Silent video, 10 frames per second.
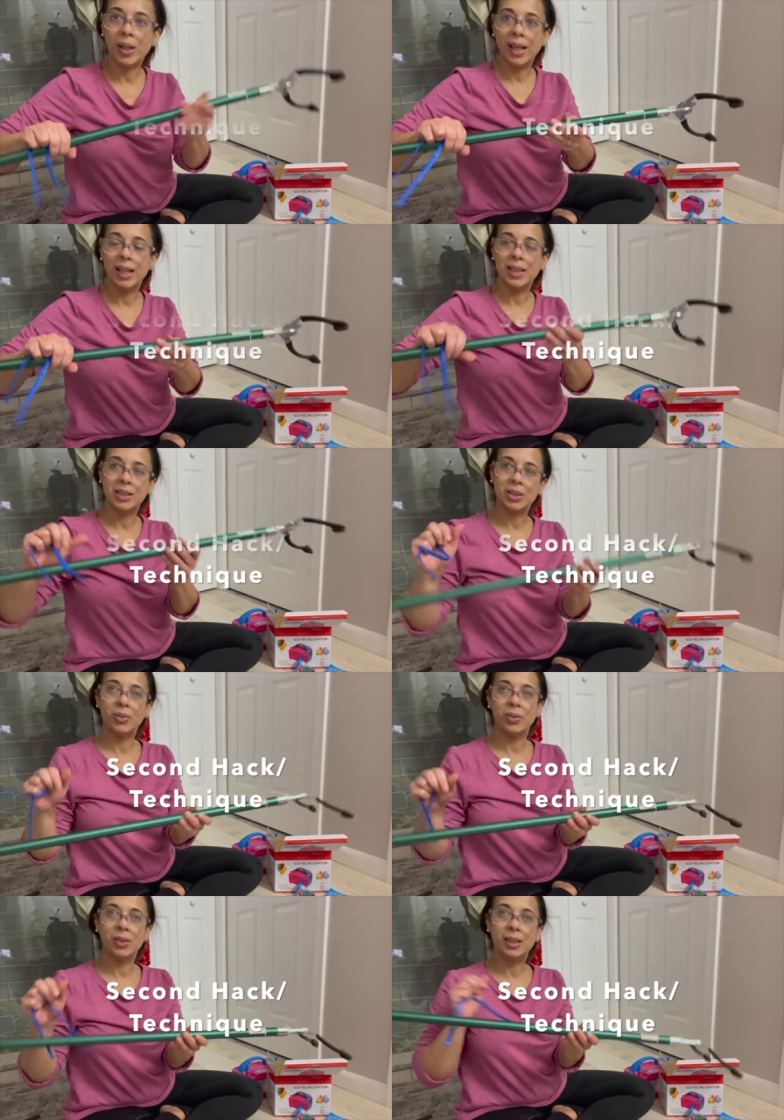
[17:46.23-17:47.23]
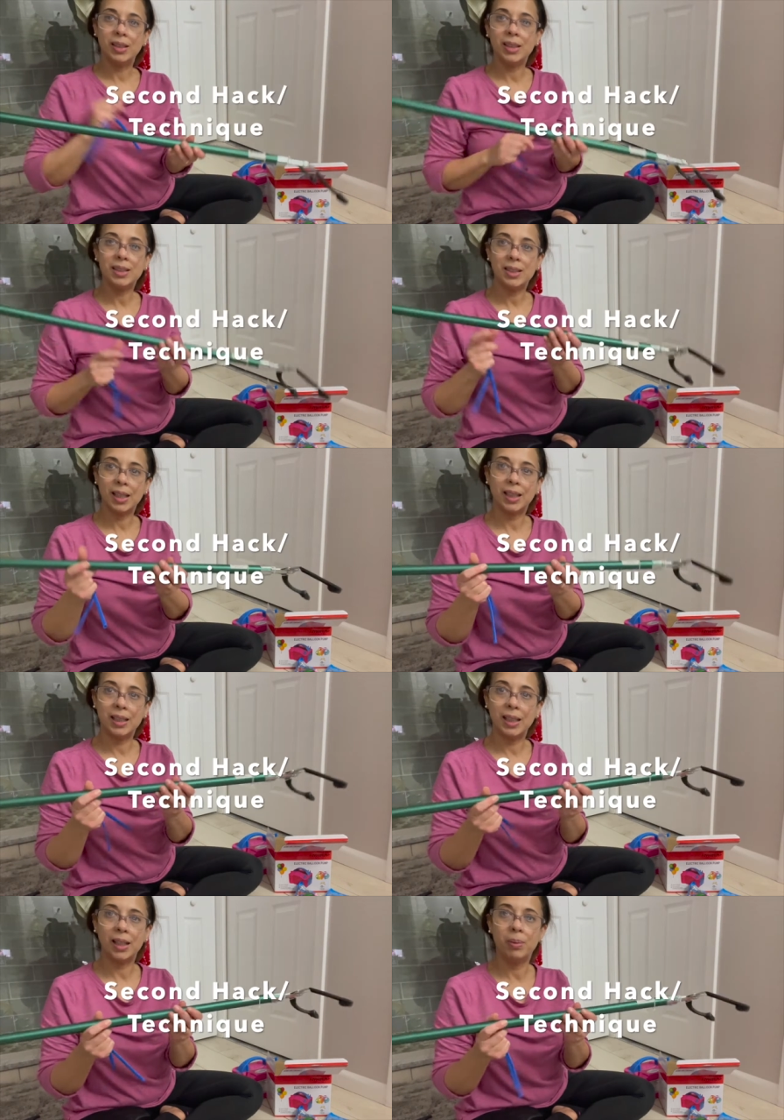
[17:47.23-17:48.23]
Okay, so for this
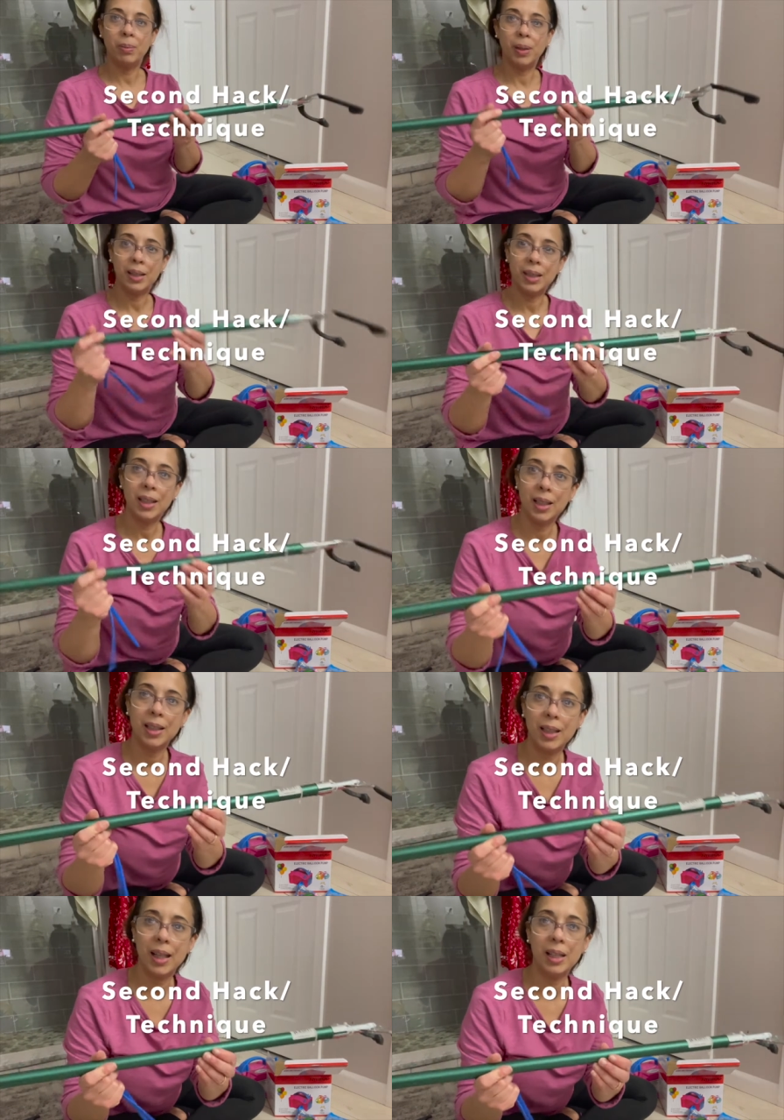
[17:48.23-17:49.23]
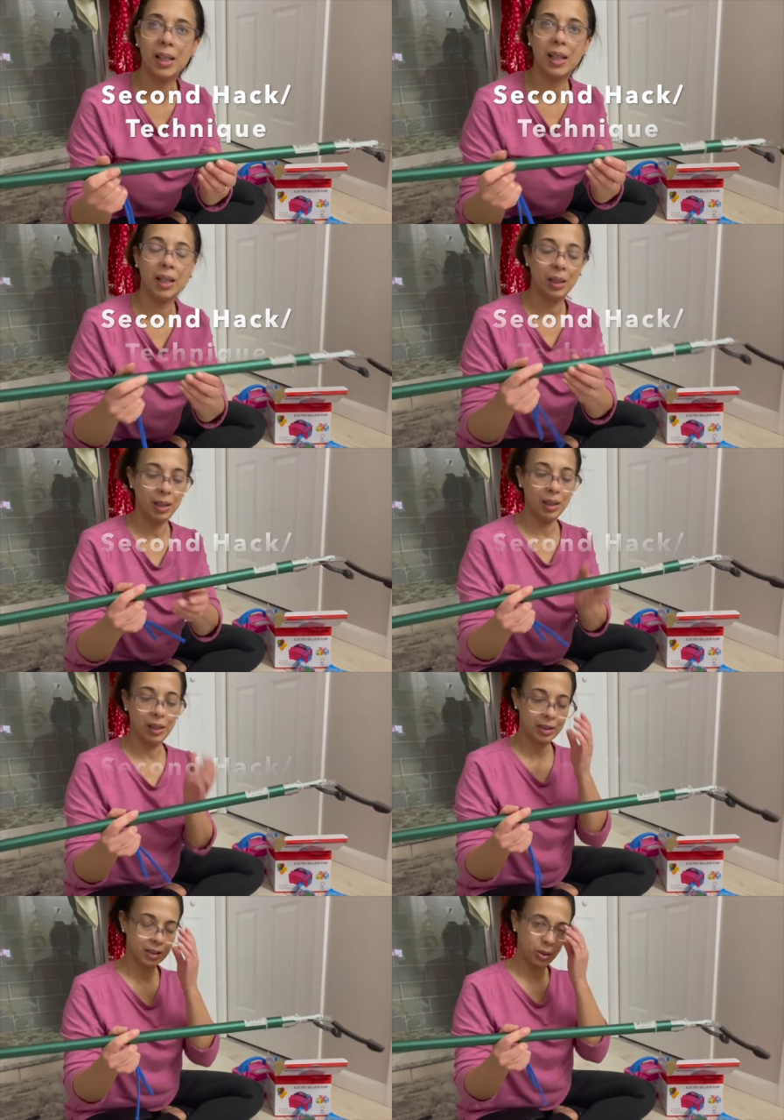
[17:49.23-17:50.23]
technique, pues esta técnica, la,
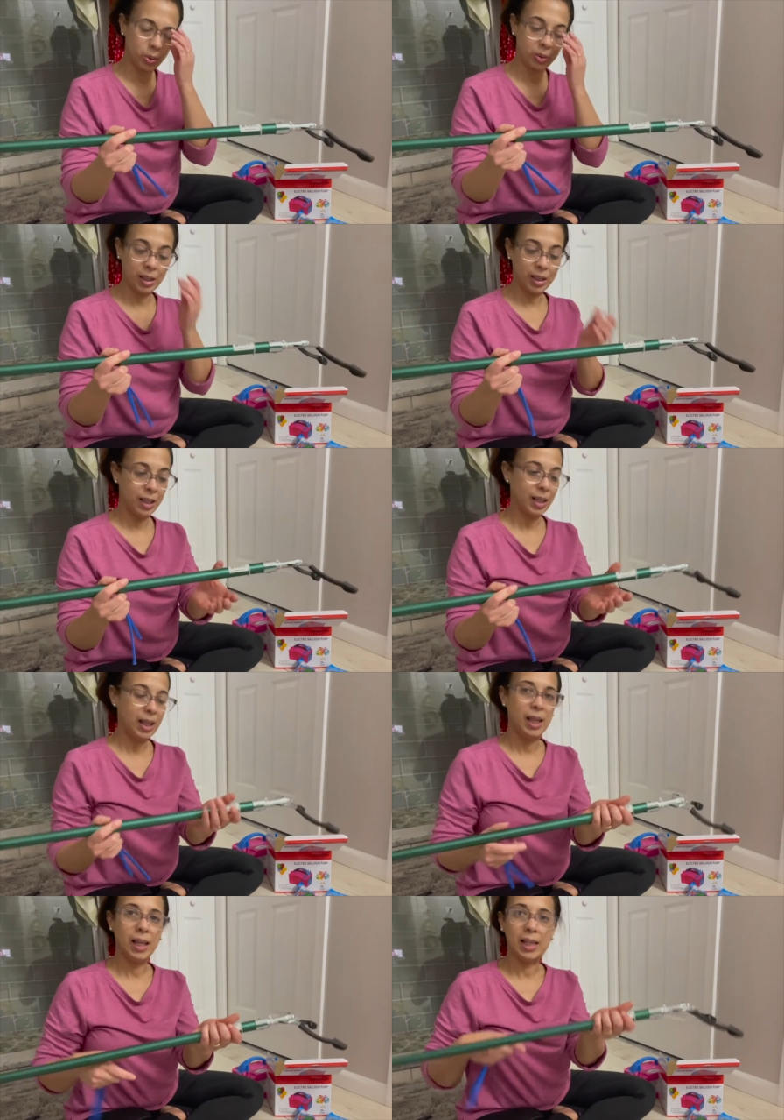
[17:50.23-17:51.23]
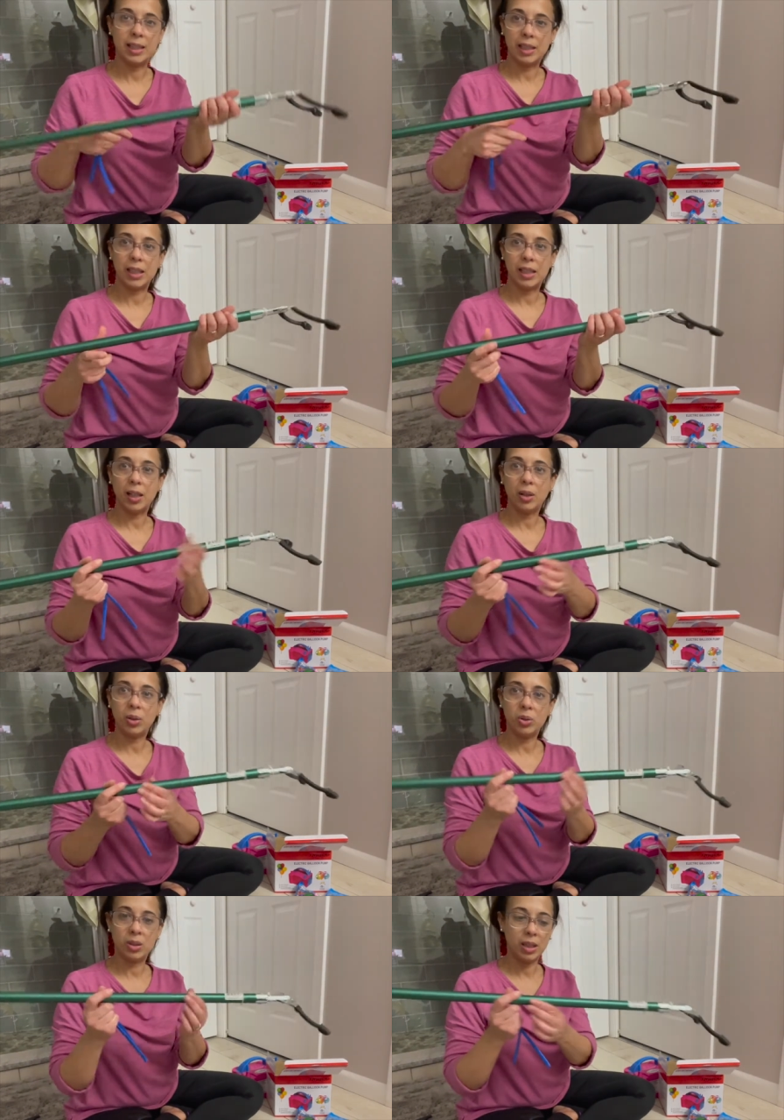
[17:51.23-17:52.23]
la segunda, es que tienes que
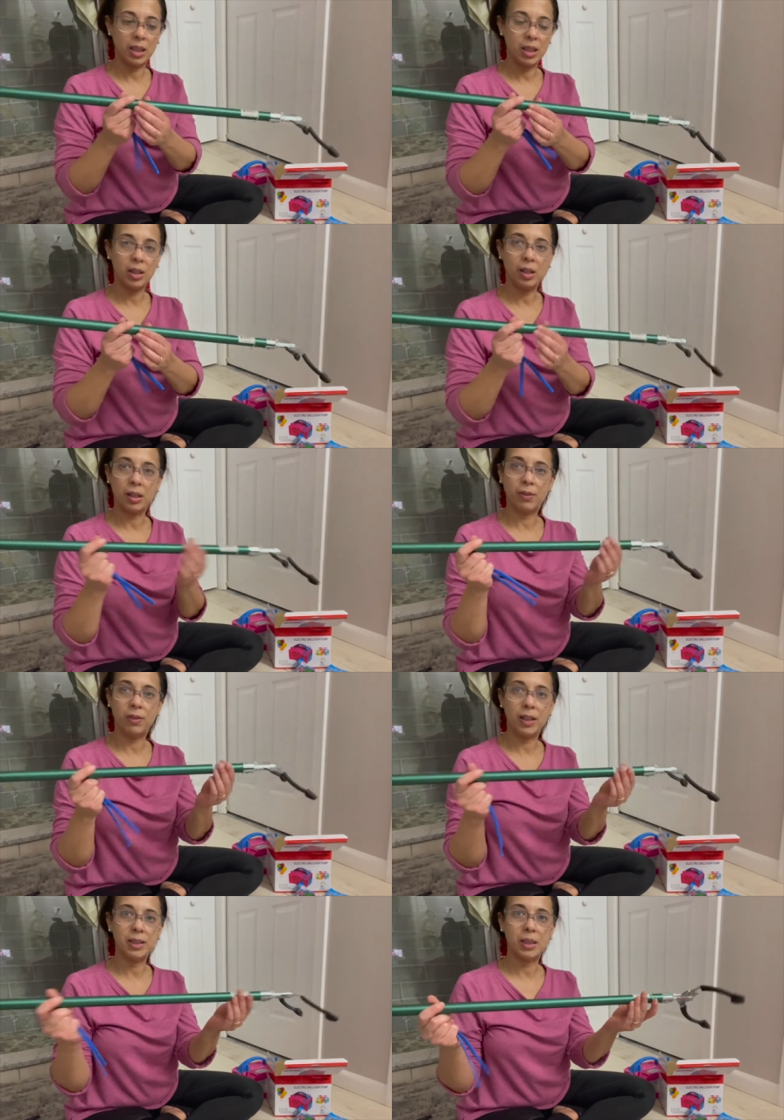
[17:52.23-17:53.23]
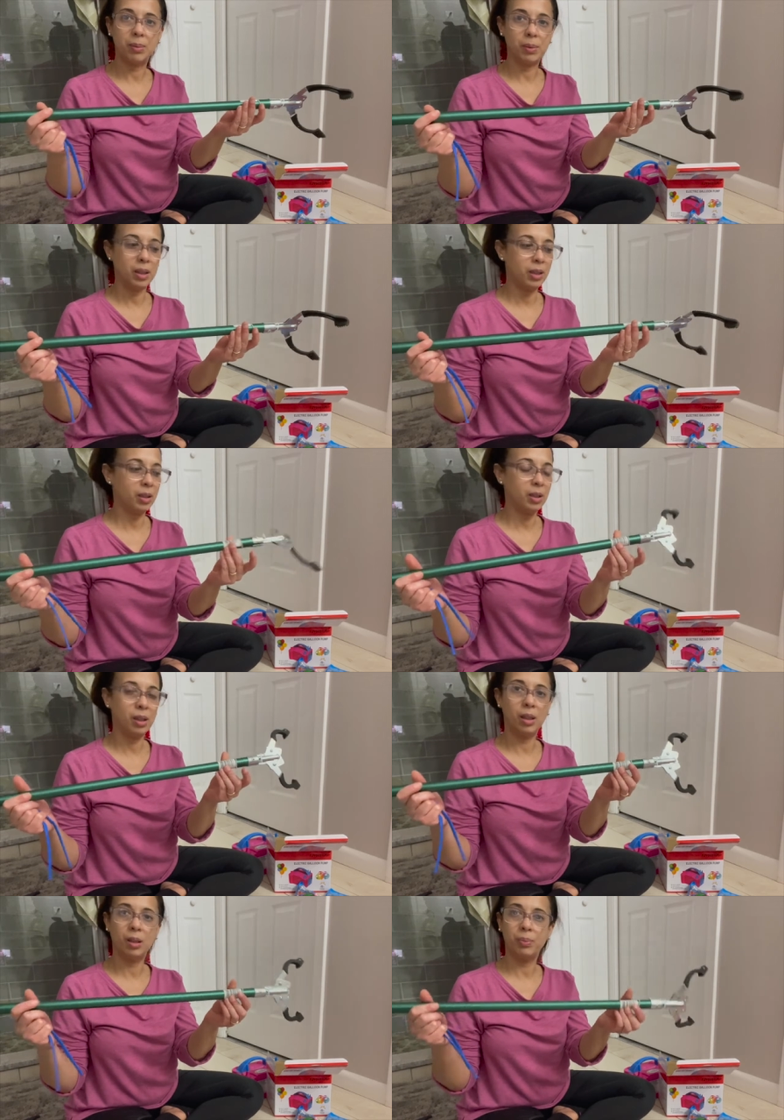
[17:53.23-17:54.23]
conseguir, you gotta find something
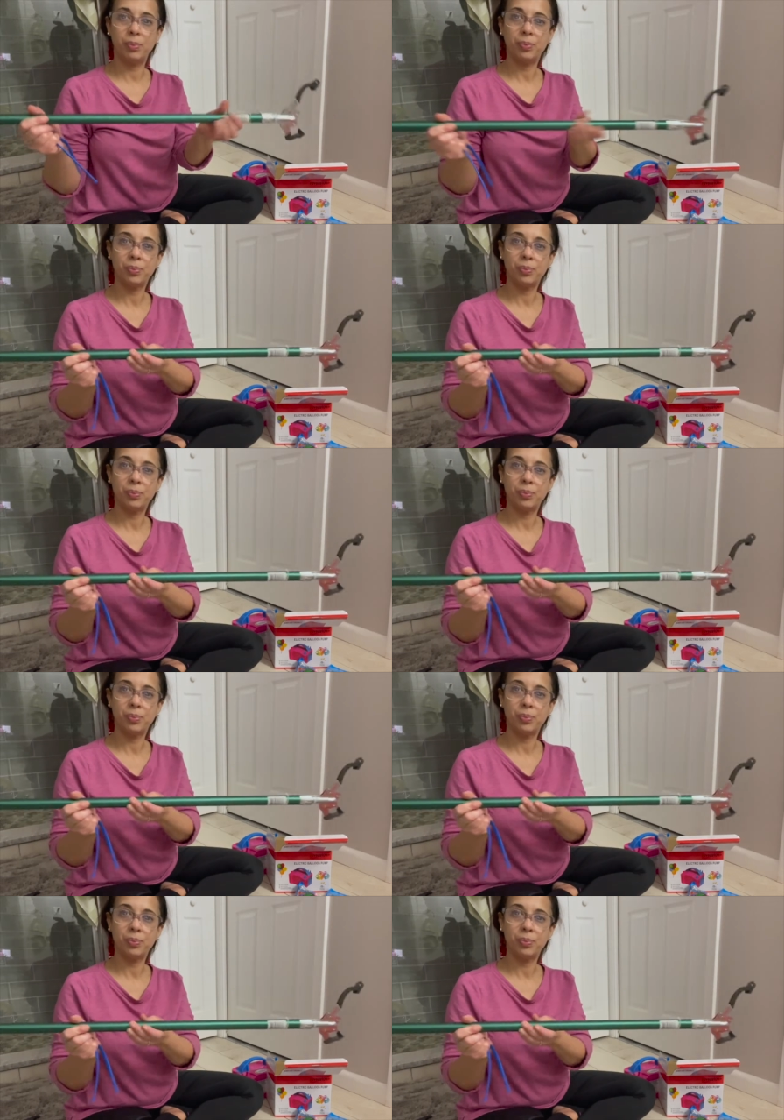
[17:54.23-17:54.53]
um,